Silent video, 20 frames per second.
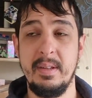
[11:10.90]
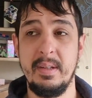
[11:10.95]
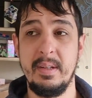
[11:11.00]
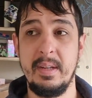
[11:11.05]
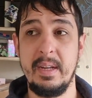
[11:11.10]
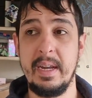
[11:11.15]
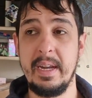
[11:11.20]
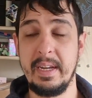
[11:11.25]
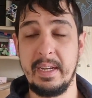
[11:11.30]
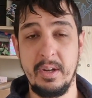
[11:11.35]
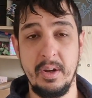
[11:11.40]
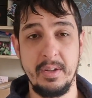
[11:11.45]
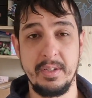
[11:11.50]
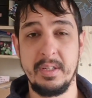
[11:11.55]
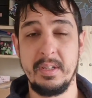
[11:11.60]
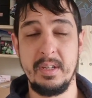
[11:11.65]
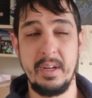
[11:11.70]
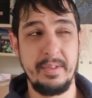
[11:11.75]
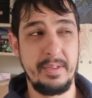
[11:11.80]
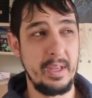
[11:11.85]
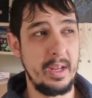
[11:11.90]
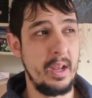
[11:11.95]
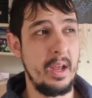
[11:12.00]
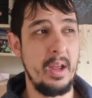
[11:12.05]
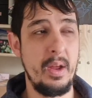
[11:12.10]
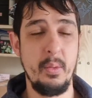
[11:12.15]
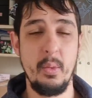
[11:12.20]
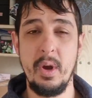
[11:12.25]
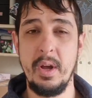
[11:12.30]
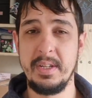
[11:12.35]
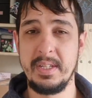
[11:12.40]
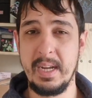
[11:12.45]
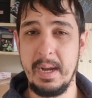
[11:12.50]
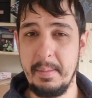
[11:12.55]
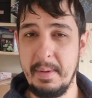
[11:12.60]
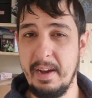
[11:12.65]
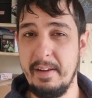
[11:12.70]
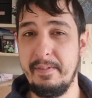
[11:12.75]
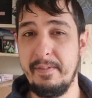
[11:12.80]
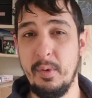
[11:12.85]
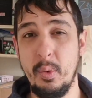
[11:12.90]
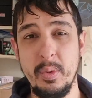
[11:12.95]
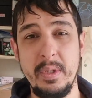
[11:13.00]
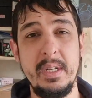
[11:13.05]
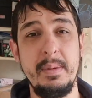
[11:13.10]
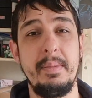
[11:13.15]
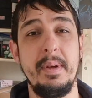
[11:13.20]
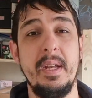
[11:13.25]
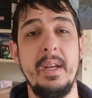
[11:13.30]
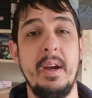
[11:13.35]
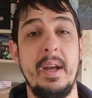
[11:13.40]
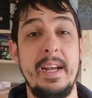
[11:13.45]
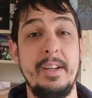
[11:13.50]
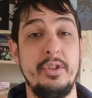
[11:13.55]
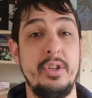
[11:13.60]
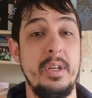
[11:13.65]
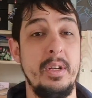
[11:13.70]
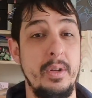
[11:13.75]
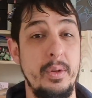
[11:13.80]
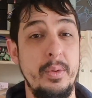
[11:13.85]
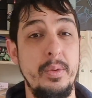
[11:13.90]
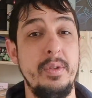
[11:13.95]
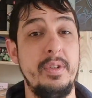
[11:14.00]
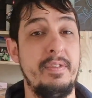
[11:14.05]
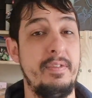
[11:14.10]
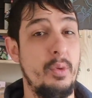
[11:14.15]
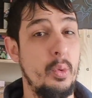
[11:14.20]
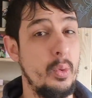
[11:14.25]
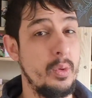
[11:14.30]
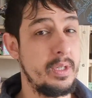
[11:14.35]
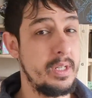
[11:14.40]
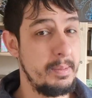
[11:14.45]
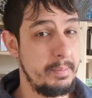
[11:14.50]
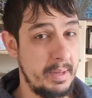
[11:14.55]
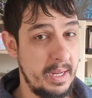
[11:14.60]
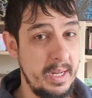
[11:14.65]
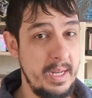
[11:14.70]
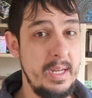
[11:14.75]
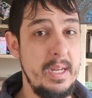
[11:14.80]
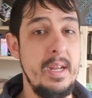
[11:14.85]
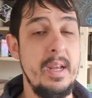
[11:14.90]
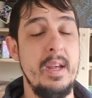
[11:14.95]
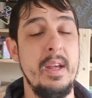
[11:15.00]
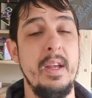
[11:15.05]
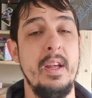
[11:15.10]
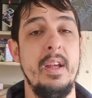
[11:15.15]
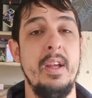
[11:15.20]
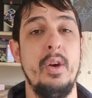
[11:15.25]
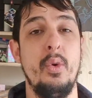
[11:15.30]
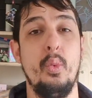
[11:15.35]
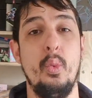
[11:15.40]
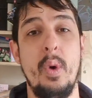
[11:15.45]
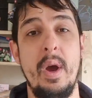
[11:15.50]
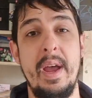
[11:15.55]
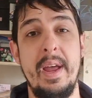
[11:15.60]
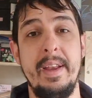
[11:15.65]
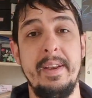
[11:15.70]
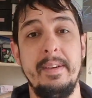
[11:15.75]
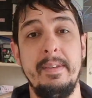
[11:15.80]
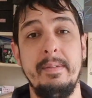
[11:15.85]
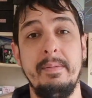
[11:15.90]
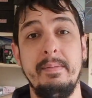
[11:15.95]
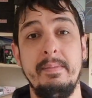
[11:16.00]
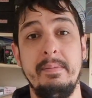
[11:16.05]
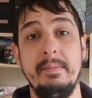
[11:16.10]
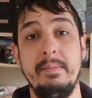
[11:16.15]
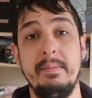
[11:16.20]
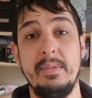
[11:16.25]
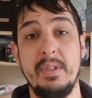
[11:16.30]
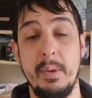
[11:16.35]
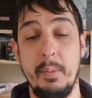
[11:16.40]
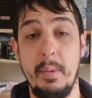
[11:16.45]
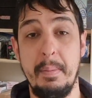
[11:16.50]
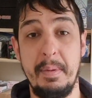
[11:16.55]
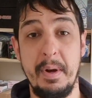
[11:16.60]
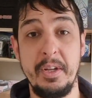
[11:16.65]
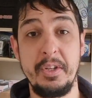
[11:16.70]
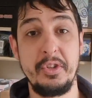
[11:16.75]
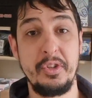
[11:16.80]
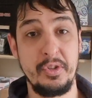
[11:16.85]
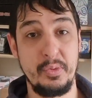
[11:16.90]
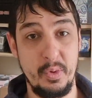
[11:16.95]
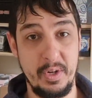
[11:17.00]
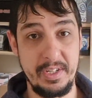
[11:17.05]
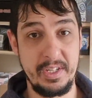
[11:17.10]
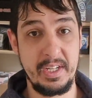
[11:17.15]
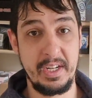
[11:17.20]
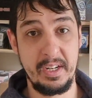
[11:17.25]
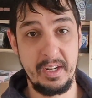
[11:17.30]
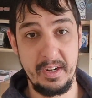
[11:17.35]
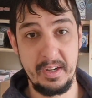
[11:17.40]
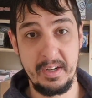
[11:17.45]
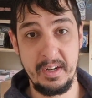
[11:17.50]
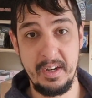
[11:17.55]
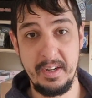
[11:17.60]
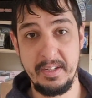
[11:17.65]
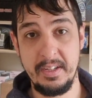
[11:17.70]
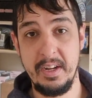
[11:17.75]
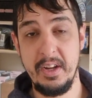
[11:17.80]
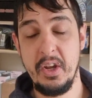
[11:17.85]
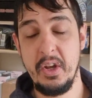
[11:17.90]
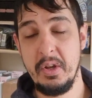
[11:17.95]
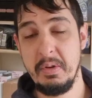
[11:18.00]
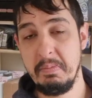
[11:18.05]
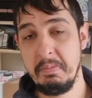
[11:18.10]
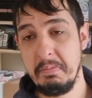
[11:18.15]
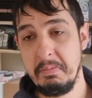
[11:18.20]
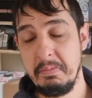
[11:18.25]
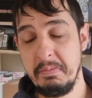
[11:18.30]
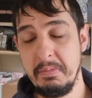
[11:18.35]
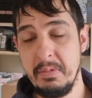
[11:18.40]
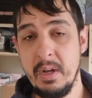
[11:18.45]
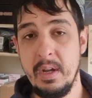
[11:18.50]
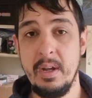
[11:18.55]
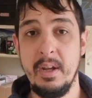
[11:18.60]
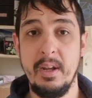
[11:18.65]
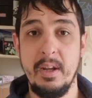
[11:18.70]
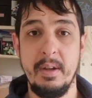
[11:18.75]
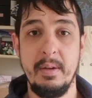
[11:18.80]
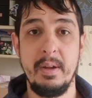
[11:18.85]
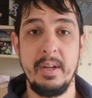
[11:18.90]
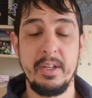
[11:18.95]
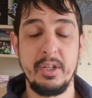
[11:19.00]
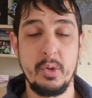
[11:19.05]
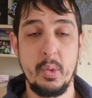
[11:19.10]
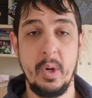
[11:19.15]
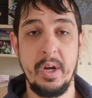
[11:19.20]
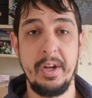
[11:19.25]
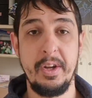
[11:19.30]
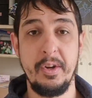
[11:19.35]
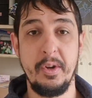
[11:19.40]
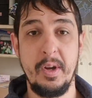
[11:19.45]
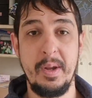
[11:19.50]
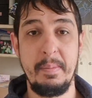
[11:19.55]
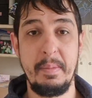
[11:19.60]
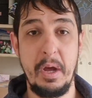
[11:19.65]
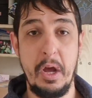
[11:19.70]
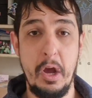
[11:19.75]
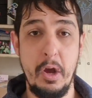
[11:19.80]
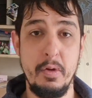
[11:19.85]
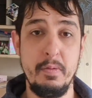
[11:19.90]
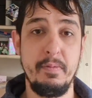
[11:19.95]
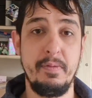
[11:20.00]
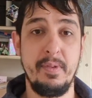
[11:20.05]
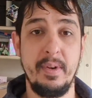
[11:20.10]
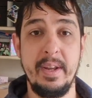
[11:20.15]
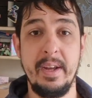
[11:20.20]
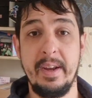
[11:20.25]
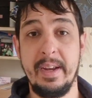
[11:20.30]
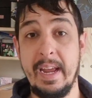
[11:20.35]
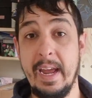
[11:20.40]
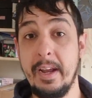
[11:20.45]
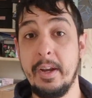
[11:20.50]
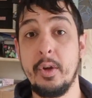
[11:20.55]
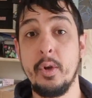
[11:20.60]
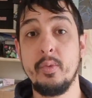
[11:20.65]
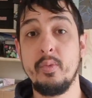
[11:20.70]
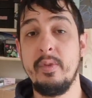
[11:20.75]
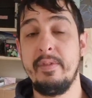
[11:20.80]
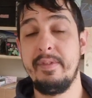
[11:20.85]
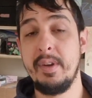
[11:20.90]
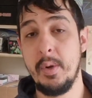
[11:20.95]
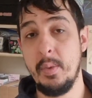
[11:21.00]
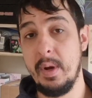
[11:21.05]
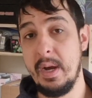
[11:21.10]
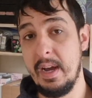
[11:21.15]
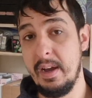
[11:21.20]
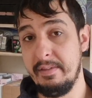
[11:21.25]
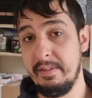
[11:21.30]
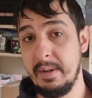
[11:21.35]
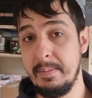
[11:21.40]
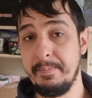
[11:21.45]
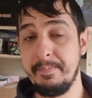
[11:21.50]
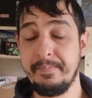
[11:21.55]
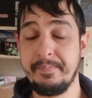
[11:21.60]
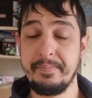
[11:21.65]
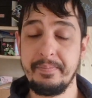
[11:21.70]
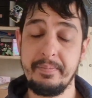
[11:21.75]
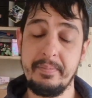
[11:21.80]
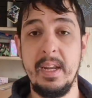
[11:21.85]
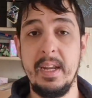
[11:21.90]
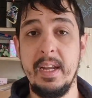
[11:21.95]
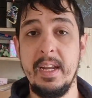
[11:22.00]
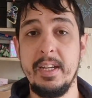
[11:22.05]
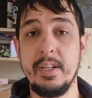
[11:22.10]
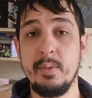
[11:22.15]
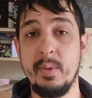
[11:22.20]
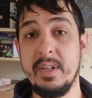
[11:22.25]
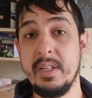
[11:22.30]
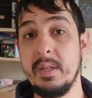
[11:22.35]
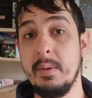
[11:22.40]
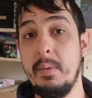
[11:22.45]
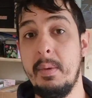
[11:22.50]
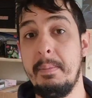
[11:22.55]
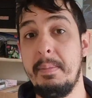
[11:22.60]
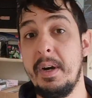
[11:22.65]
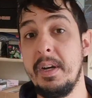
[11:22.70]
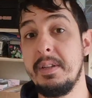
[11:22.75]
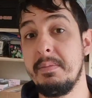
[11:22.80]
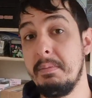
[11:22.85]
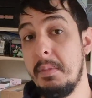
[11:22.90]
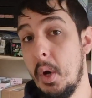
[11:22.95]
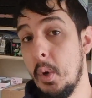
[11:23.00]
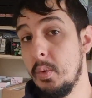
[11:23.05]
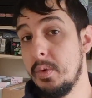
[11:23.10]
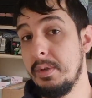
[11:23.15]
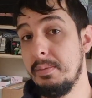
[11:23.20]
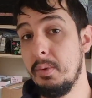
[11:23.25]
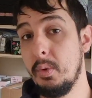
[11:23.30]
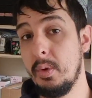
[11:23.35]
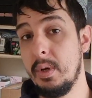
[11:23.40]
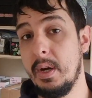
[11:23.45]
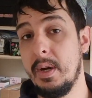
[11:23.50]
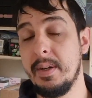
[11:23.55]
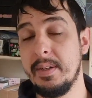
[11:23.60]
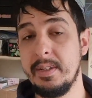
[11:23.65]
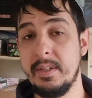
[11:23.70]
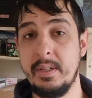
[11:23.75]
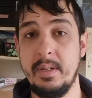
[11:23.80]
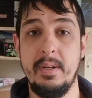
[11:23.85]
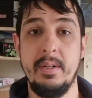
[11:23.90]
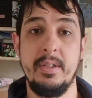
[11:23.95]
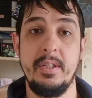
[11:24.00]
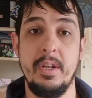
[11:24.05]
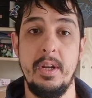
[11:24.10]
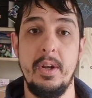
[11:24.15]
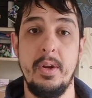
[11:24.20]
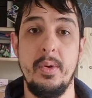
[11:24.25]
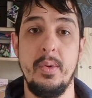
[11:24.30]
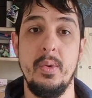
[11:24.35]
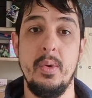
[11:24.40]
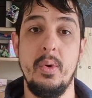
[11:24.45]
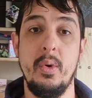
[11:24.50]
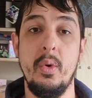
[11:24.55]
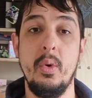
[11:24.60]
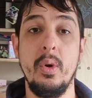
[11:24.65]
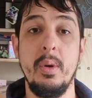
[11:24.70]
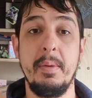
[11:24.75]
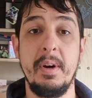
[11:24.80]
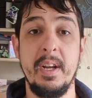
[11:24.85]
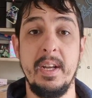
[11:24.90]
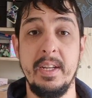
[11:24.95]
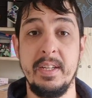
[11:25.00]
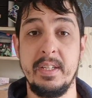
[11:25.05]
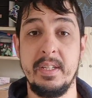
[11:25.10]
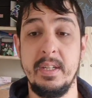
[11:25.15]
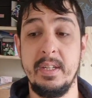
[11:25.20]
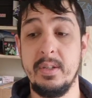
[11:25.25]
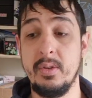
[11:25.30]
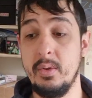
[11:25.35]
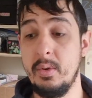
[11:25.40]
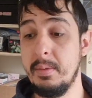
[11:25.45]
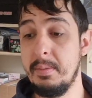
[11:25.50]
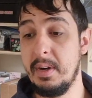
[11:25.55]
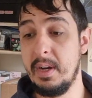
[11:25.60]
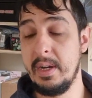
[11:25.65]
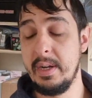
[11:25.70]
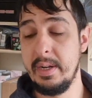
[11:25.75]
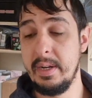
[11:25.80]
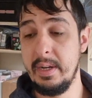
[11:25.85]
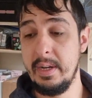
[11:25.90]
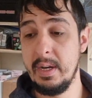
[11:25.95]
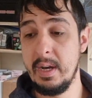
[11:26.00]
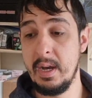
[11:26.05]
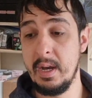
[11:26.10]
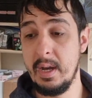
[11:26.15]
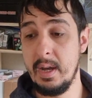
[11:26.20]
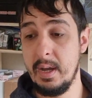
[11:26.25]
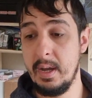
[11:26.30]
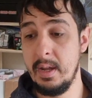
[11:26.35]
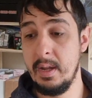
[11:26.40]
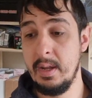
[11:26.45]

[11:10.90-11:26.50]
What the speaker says: it costs, I think it works out about 40p. I actually lose 40p when someone buys just one singular card. It's quite annoying, but hopefully I get a good review out of it. It's when someone buys multiple cards. So all of my listings, all of my